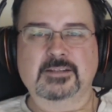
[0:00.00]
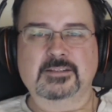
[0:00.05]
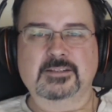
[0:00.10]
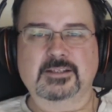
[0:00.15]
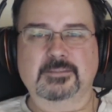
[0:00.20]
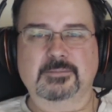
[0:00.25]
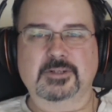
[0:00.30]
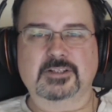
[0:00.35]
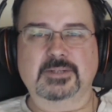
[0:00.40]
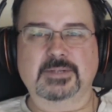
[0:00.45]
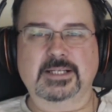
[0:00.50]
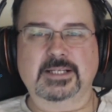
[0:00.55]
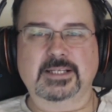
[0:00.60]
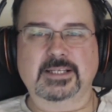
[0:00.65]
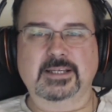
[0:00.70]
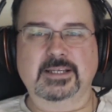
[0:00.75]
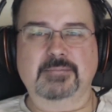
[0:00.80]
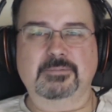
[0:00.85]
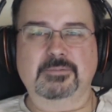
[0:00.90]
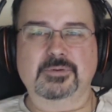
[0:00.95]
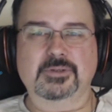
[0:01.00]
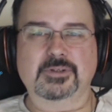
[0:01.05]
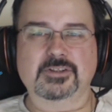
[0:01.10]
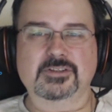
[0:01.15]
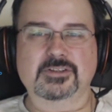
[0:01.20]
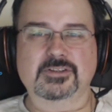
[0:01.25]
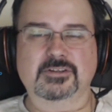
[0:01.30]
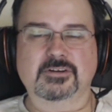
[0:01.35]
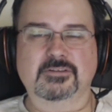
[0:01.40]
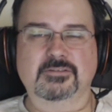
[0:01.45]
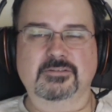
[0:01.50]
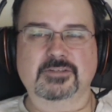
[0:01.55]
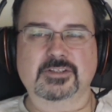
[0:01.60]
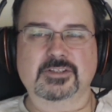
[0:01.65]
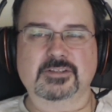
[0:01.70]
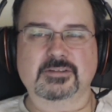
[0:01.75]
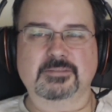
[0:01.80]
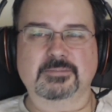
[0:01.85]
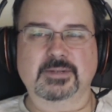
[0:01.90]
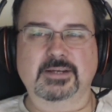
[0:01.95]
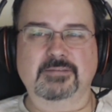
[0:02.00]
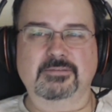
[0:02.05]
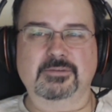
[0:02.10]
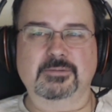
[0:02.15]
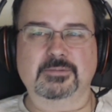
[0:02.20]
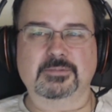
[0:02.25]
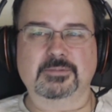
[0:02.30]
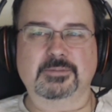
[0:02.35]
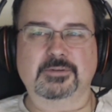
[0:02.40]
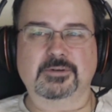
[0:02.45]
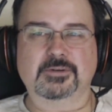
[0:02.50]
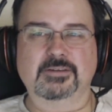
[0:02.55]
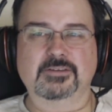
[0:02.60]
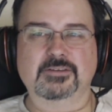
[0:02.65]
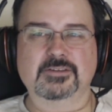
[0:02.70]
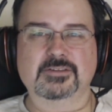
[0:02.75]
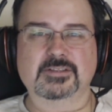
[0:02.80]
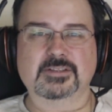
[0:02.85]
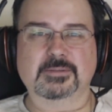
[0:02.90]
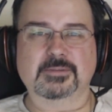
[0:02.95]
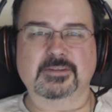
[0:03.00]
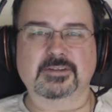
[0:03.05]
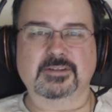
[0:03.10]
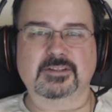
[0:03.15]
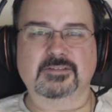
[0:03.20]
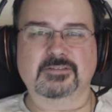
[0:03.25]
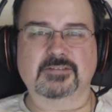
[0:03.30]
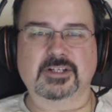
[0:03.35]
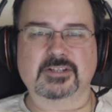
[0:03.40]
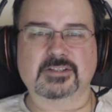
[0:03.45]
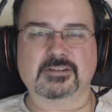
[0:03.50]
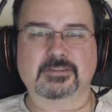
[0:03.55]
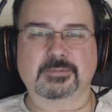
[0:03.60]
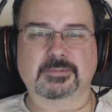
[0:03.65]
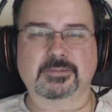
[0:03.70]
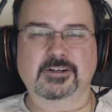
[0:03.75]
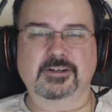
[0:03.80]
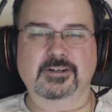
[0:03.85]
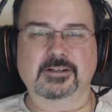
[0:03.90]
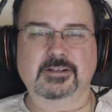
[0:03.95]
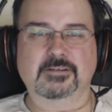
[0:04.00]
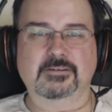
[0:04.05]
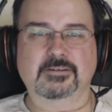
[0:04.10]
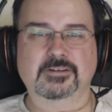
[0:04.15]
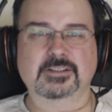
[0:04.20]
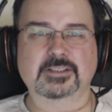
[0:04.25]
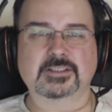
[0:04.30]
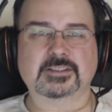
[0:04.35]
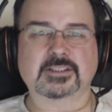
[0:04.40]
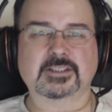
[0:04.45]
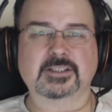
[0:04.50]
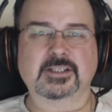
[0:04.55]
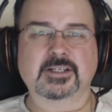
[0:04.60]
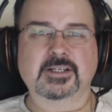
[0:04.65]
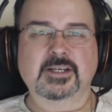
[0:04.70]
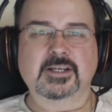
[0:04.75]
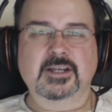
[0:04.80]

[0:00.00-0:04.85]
Some are expecting Apple will use the conference as a platform to preview some of the device offerings.